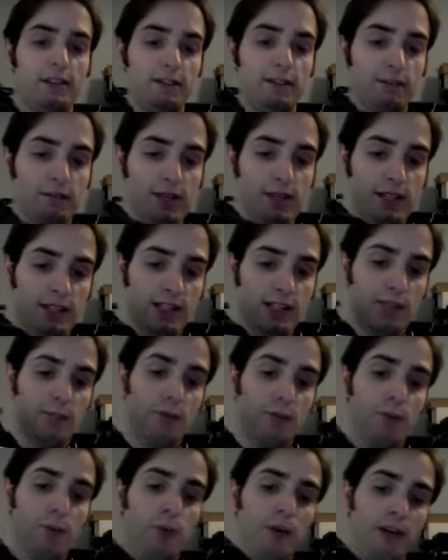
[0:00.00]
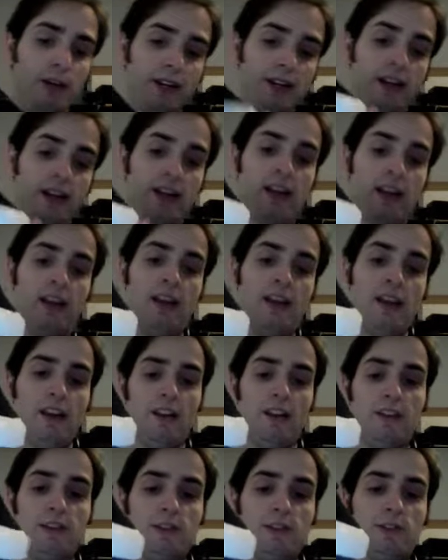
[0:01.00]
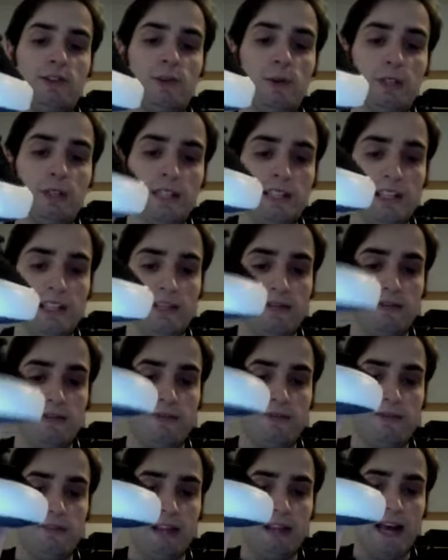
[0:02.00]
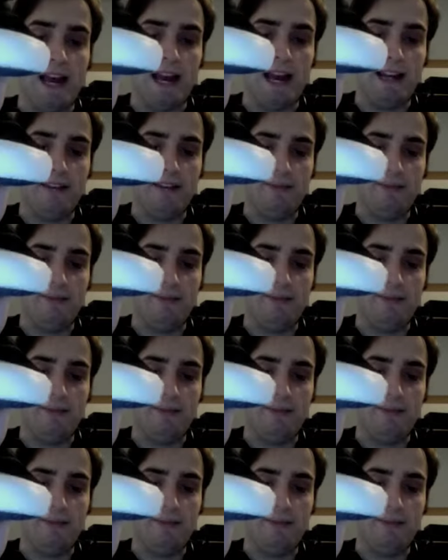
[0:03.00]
Reason number one, the sole isn't even flat.